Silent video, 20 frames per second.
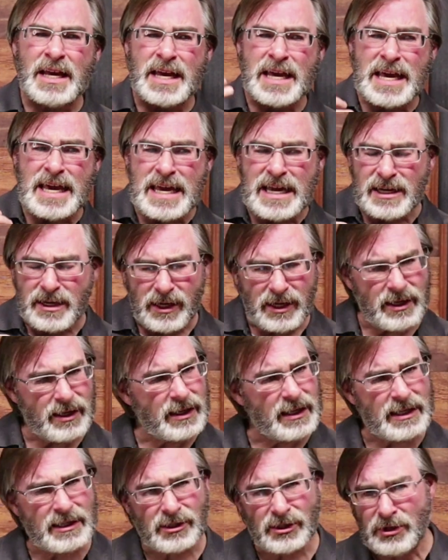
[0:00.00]
Heat,
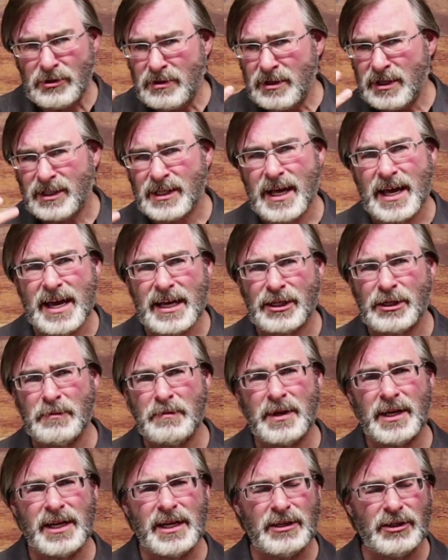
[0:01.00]
as soon as I
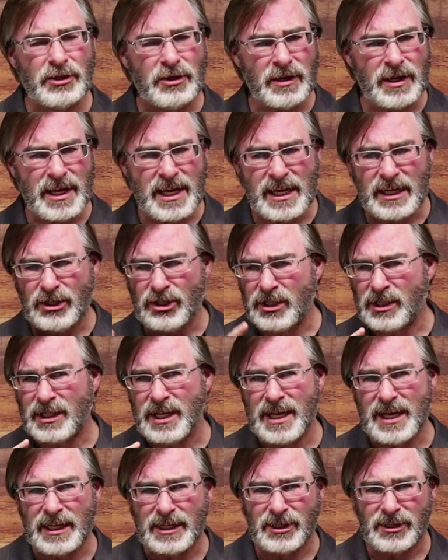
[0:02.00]
actually bit into it, it
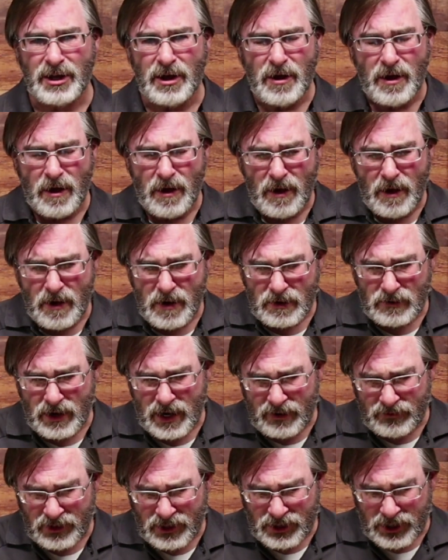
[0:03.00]
just hits
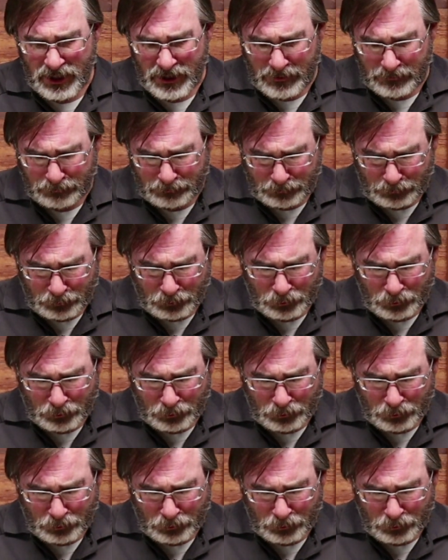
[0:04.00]
right of a sudden.